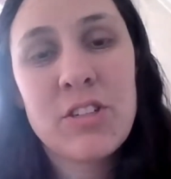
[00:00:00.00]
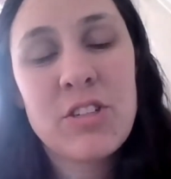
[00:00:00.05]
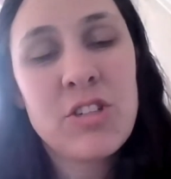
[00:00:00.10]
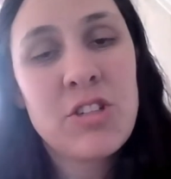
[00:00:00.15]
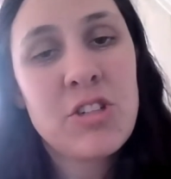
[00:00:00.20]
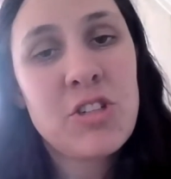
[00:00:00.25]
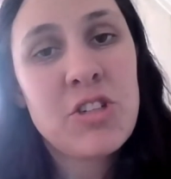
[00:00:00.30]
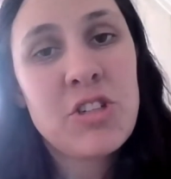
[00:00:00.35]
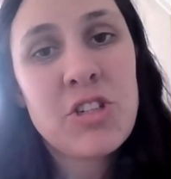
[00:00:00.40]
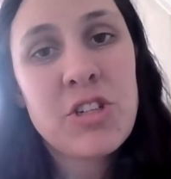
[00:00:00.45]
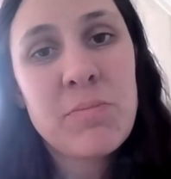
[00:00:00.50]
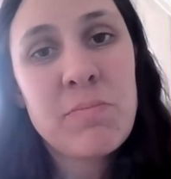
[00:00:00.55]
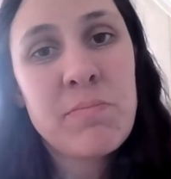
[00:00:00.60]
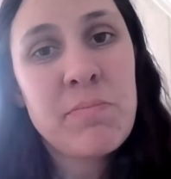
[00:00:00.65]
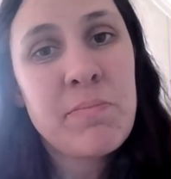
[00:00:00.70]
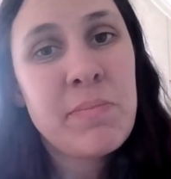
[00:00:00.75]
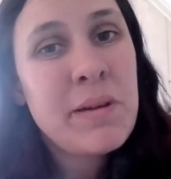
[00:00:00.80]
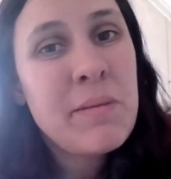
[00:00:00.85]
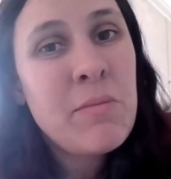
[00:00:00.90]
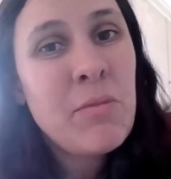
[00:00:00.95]
Just
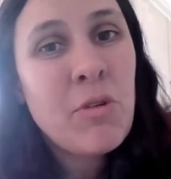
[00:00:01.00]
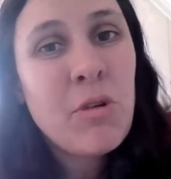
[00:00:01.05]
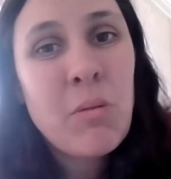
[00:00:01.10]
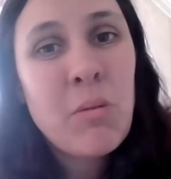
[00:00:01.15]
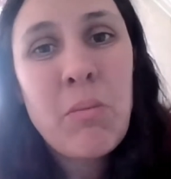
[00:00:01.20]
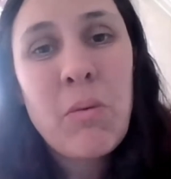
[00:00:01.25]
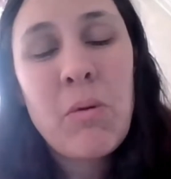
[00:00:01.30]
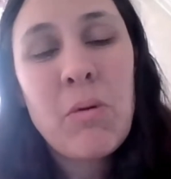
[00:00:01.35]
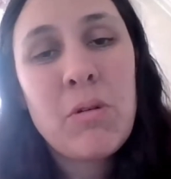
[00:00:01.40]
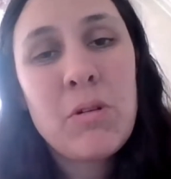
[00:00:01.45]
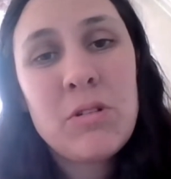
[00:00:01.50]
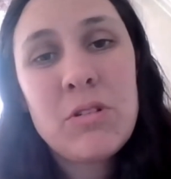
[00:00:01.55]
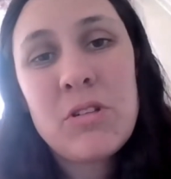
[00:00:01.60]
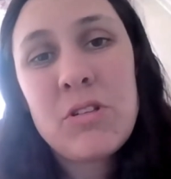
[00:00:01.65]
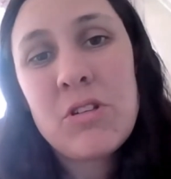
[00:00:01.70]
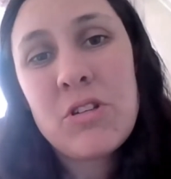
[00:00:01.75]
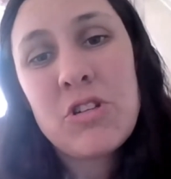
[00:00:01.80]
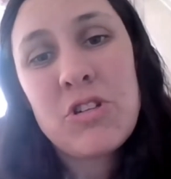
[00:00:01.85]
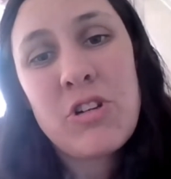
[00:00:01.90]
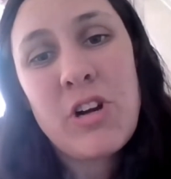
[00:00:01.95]
be more bold
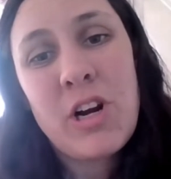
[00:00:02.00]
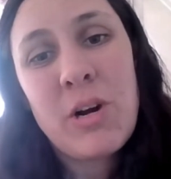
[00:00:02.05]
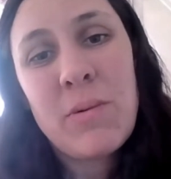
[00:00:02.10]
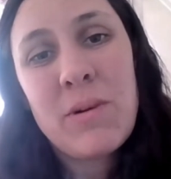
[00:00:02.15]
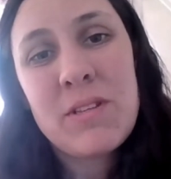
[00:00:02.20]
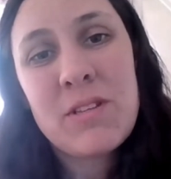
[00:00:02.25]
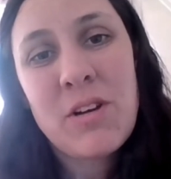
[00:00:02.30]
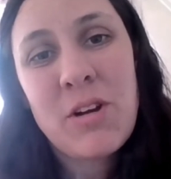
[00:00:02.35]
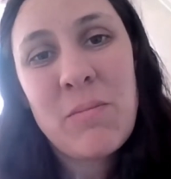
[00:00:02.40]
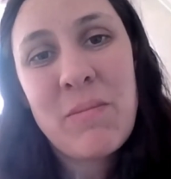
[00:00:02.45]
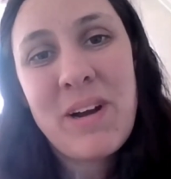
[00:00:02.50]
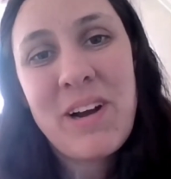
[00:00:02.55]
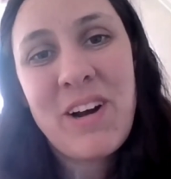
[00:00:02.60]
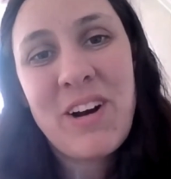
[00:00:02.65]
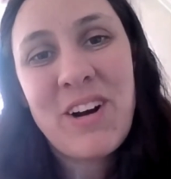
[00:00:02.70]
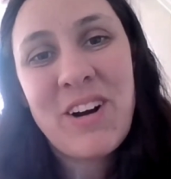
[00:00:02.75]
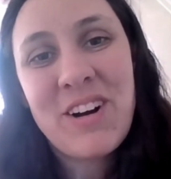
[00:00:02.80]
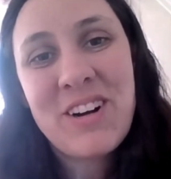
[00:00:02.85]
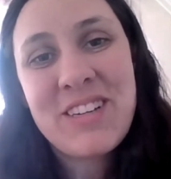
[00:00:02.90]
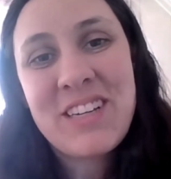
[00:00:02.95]
to share what's on my
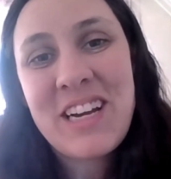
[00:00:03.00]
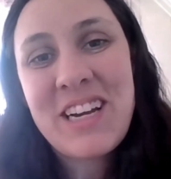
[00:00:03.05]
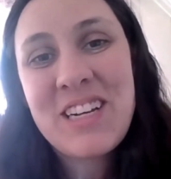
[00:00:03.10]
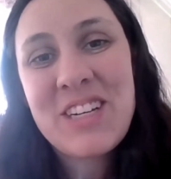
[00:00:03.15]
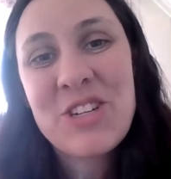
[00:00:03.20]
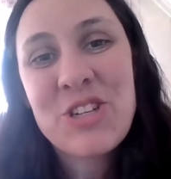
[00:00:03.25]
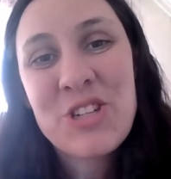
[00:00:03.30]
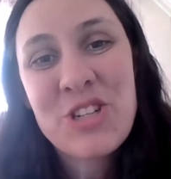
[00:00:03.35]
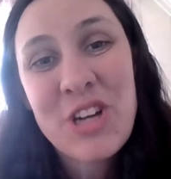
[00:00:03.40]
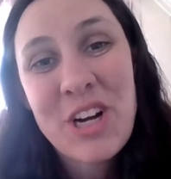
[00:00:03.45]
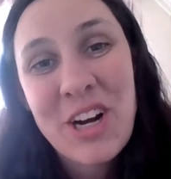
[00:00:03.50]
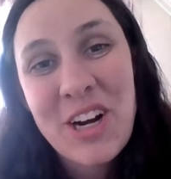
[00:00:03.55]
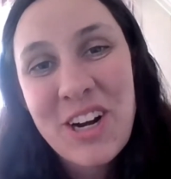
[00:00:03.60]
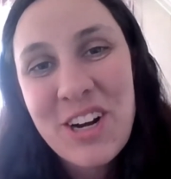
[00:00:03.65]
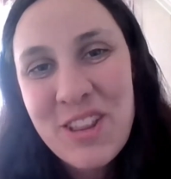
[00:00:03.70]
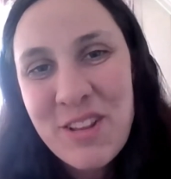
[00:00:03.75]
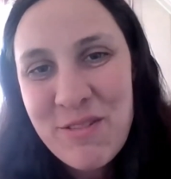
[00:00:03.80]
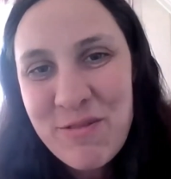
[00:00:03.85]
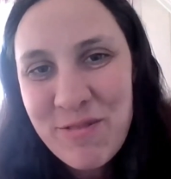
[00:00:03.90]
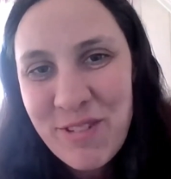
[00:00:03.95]
heart and to share
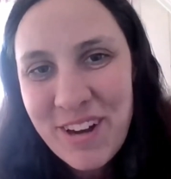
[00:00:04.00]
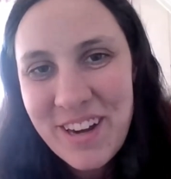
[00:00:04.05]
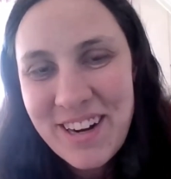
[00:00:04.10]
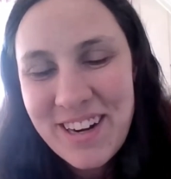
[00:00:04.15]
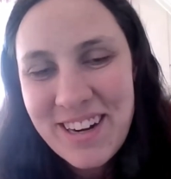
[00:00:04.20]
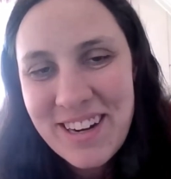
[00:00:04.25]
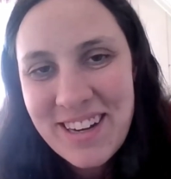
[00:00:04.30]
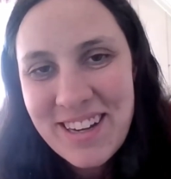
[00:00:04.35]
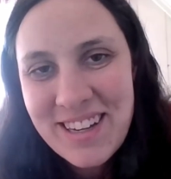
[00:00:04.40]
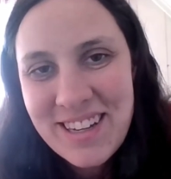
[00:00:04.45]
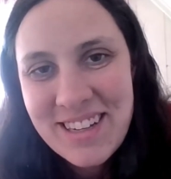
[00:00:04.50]
the fun,